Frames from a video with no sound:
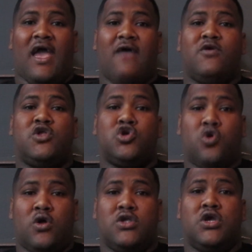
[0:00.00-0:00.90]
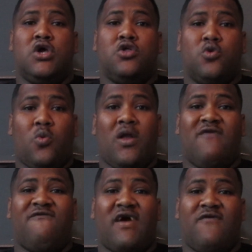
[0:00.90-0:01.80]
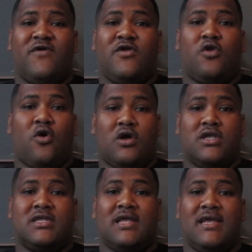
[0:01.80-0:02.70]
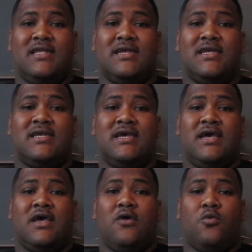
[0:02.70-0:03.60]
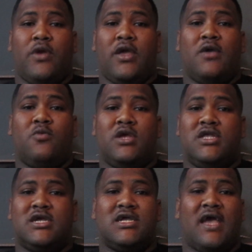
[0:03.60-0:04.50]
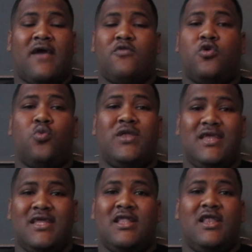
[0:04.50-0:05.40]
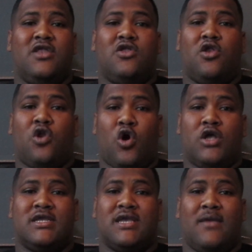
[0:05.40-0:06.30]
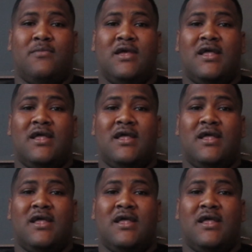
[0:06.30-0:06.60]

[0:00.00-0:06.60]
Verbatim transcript: have a chance to qualify for the knockout stages where we just have to win Italy in the last game.